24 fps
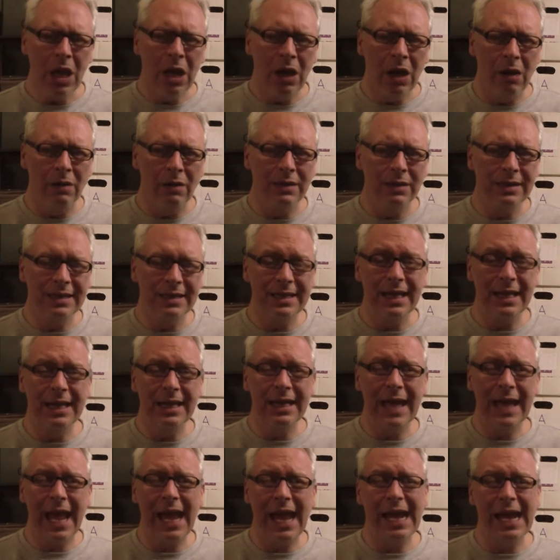On
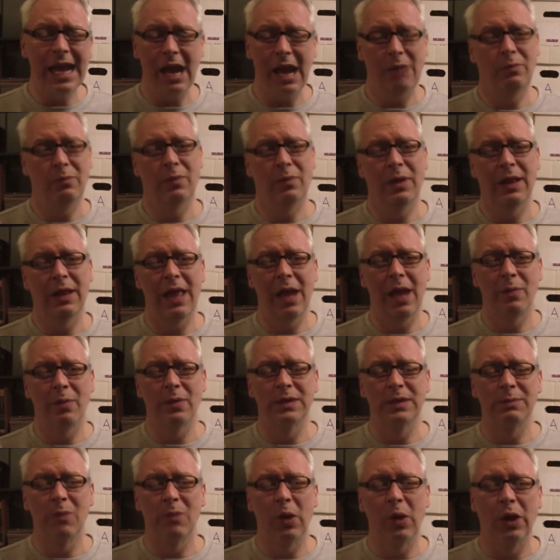Sunday, well, there
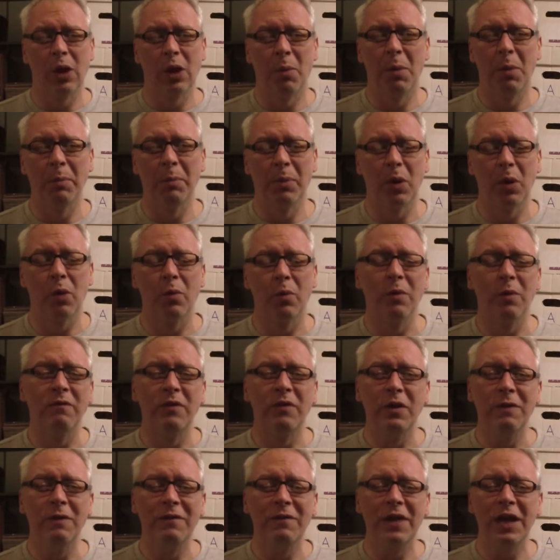was my comic book
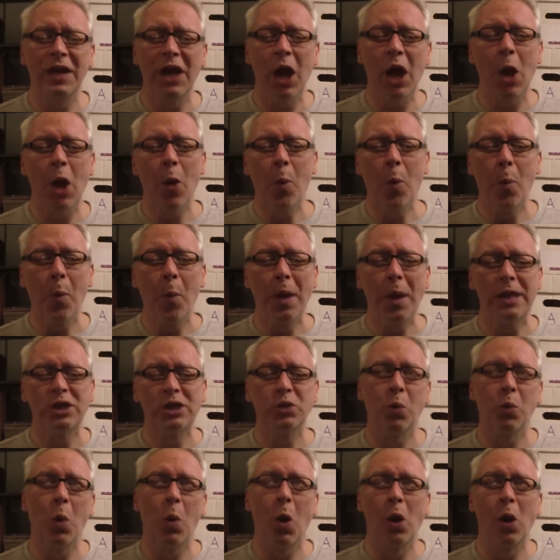review video,
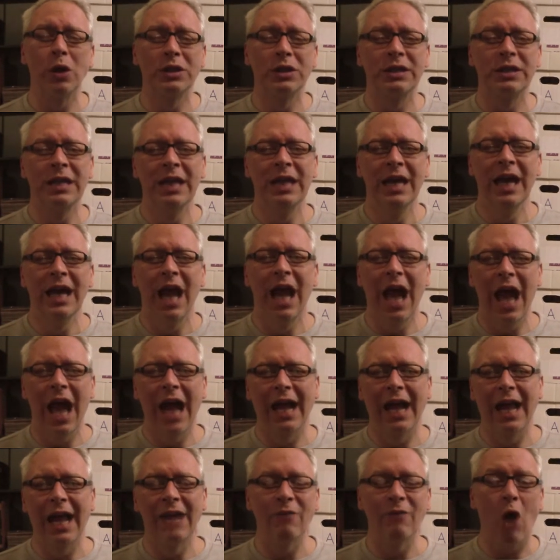which was
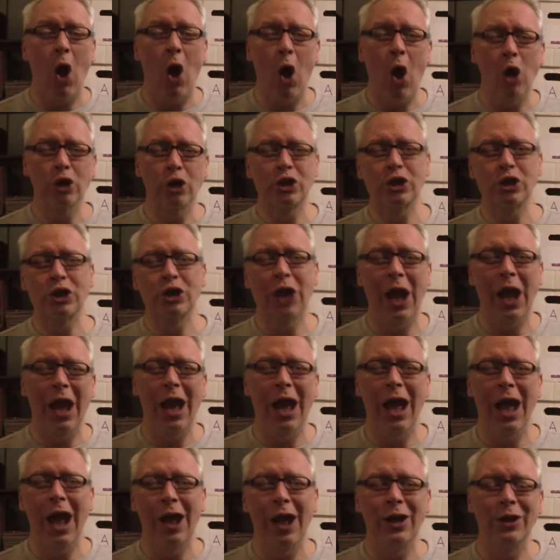kind of
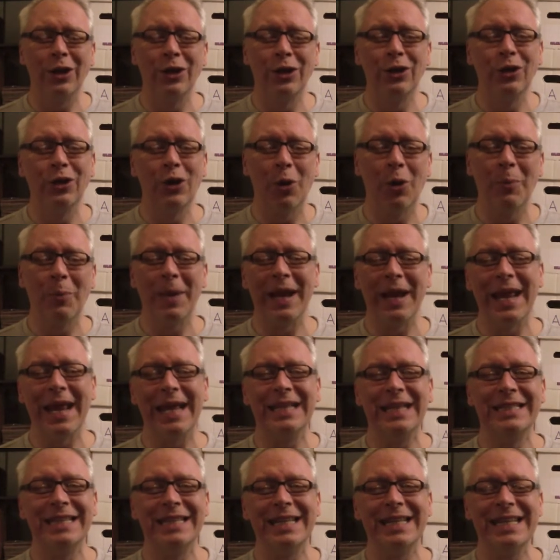
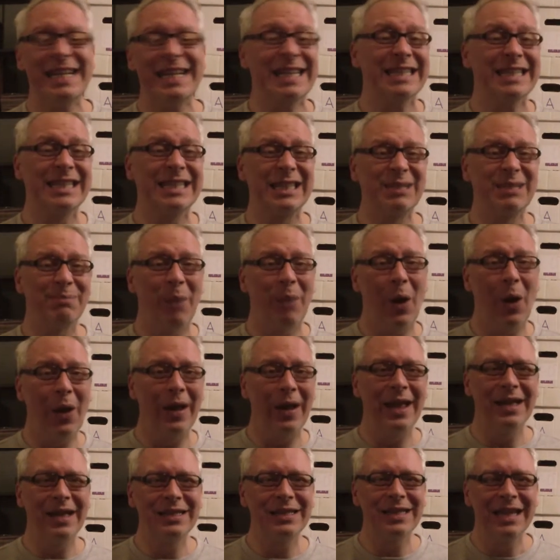Oscar-nominated
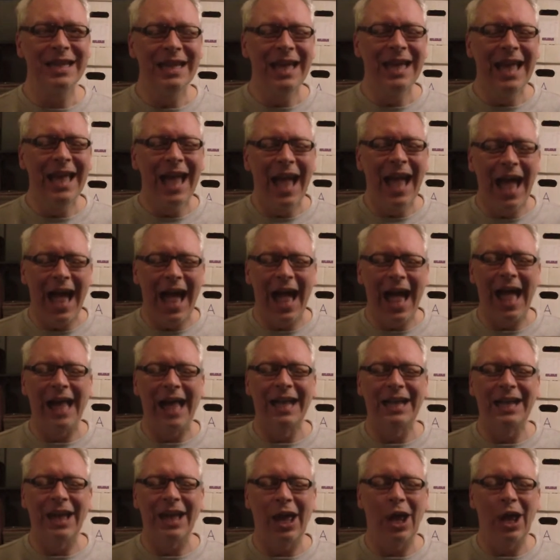inspired,
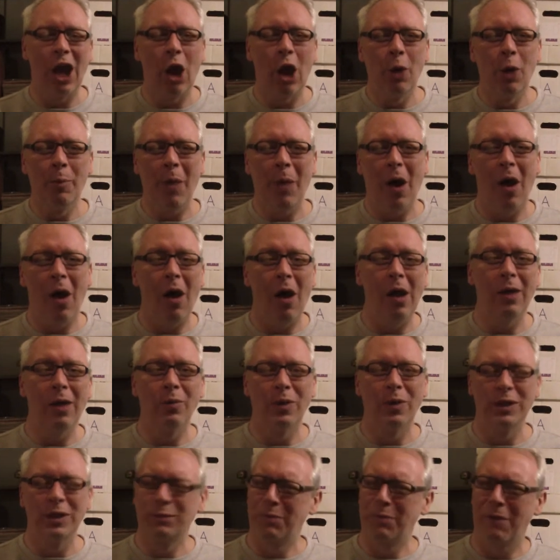and I hope I
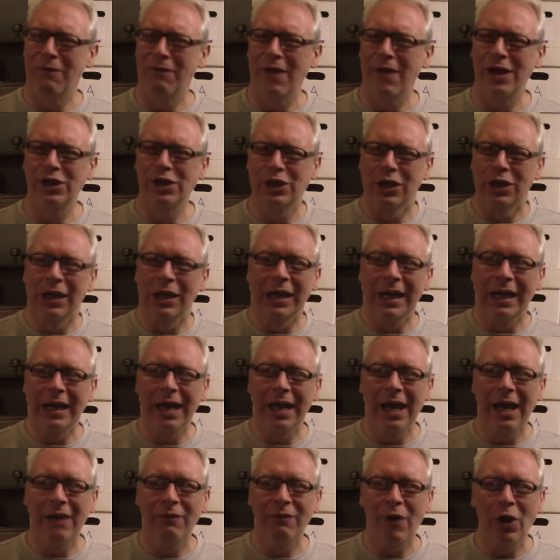was professional
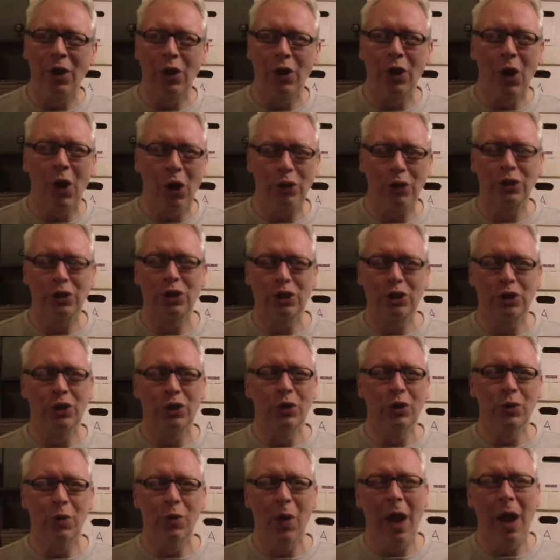enough not
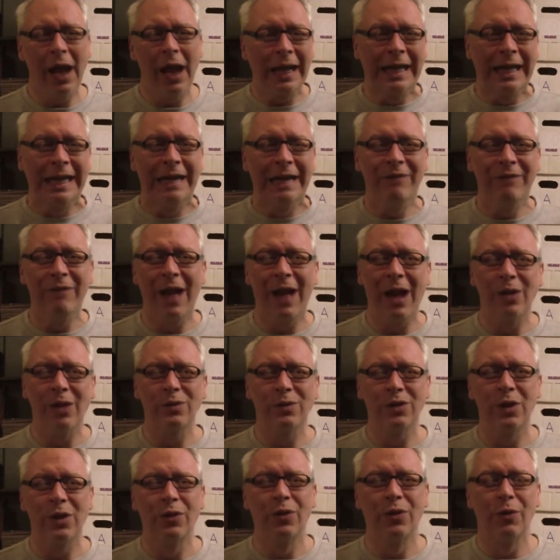to give
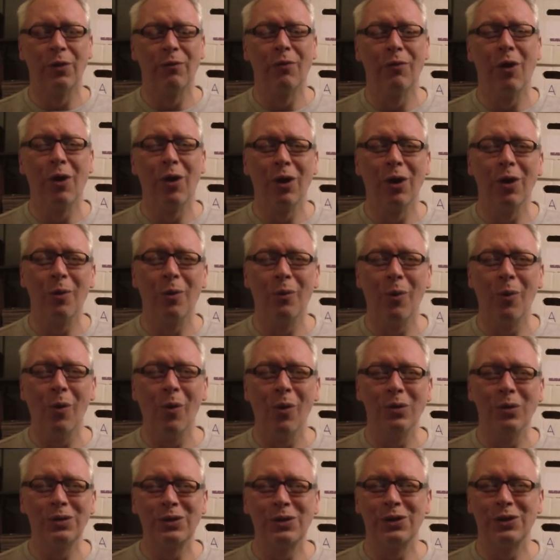out the wrong
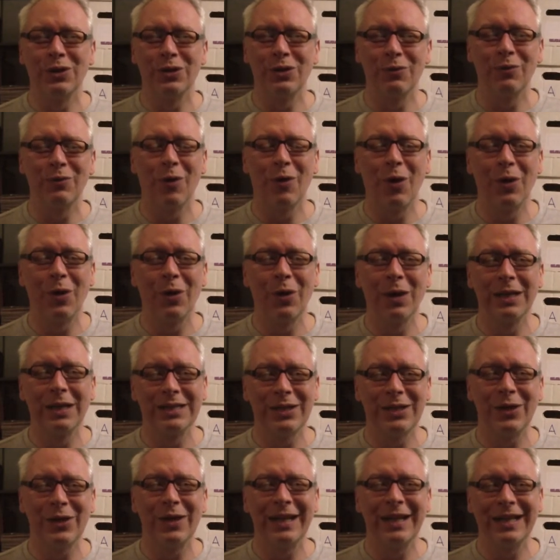award to the wrong
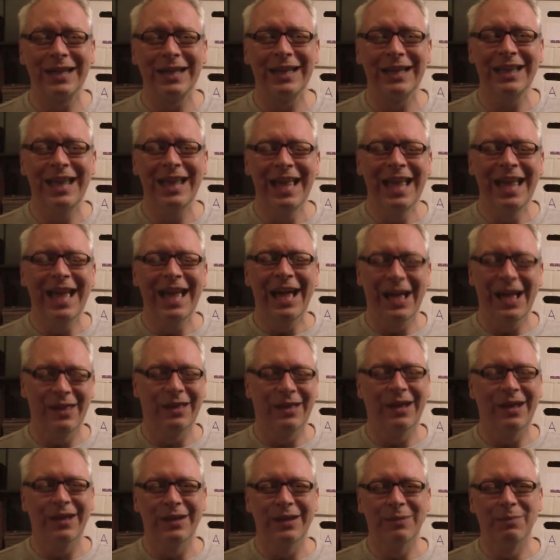title. I
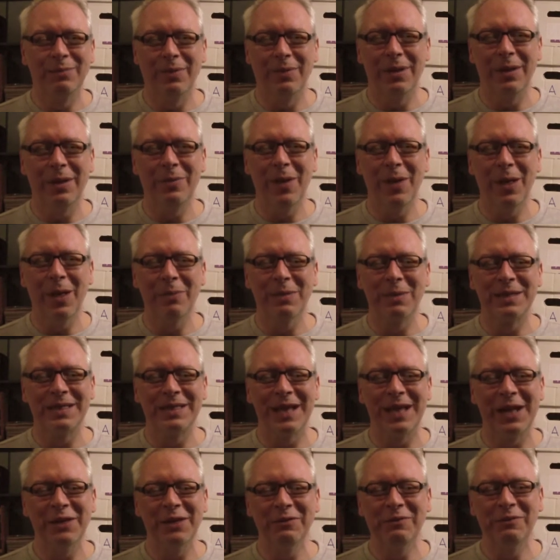think I did pretty well
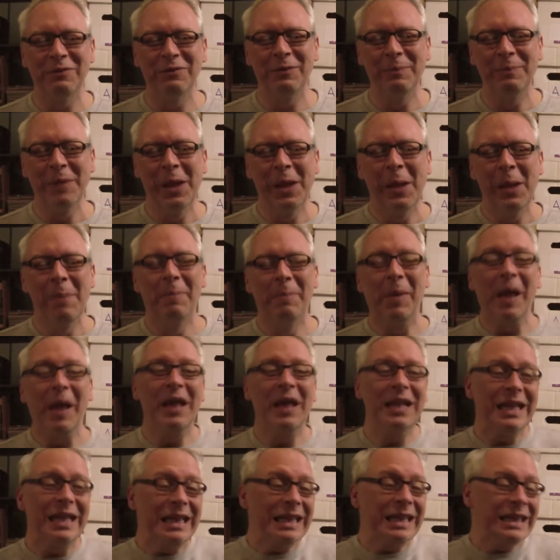myself.
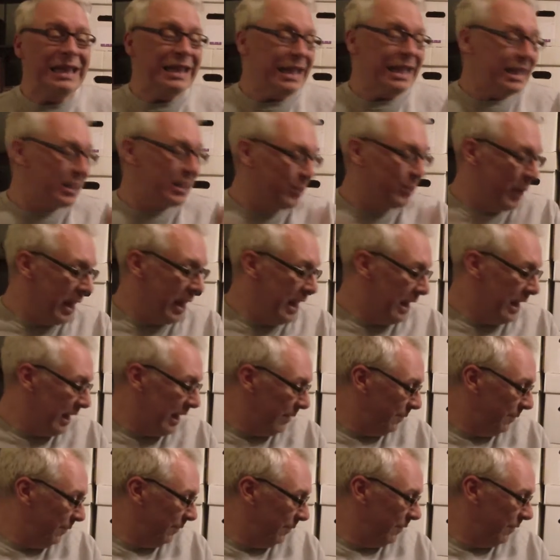But this
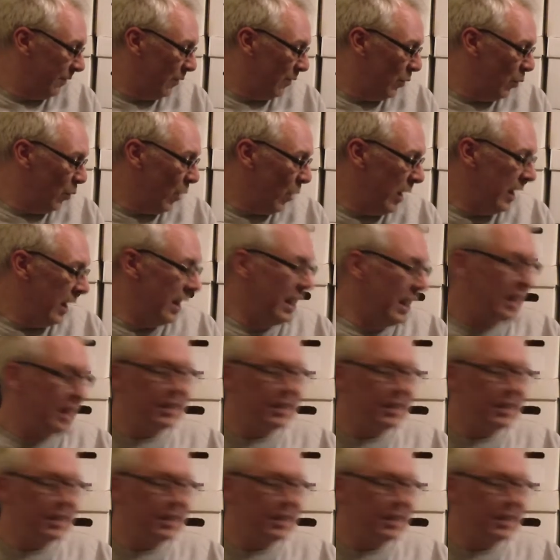week, we,